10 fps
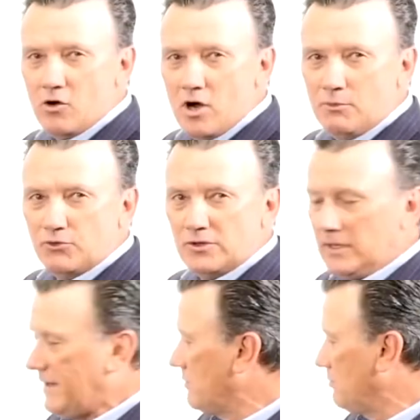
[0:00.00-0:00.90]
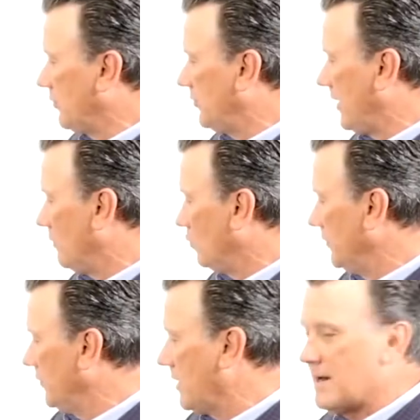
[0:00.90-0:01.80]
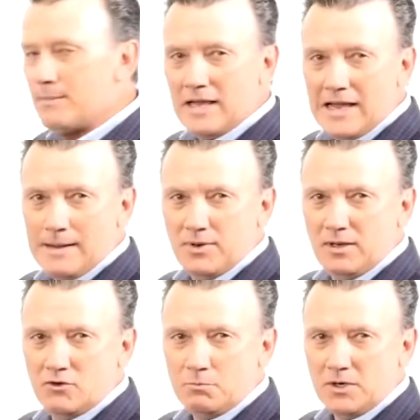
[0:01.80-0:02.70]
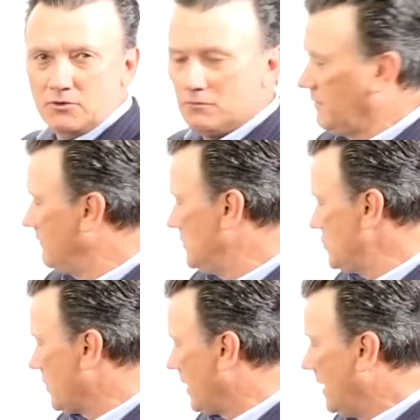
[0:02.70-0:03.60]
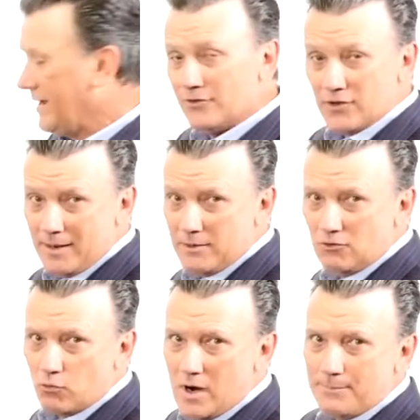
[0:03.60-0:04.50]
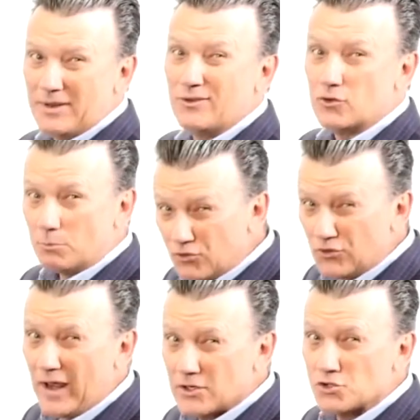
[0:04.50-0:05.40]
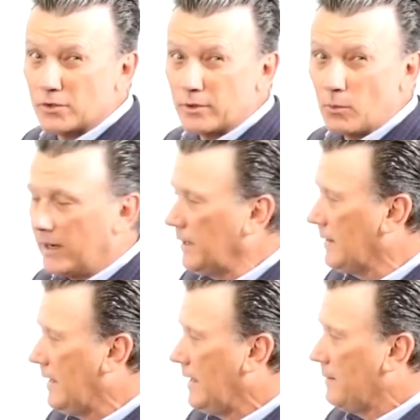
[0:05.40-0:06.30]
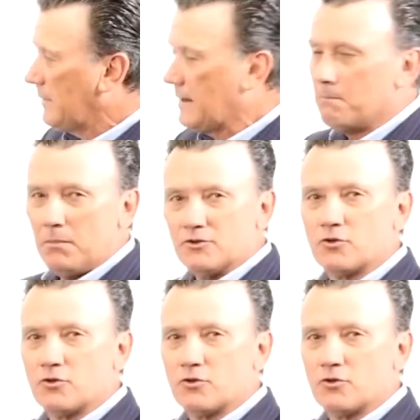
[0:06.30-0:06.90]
almost 11%, what's got to be happening to months of inventory? It's got to be dropping substantially, right? Again, months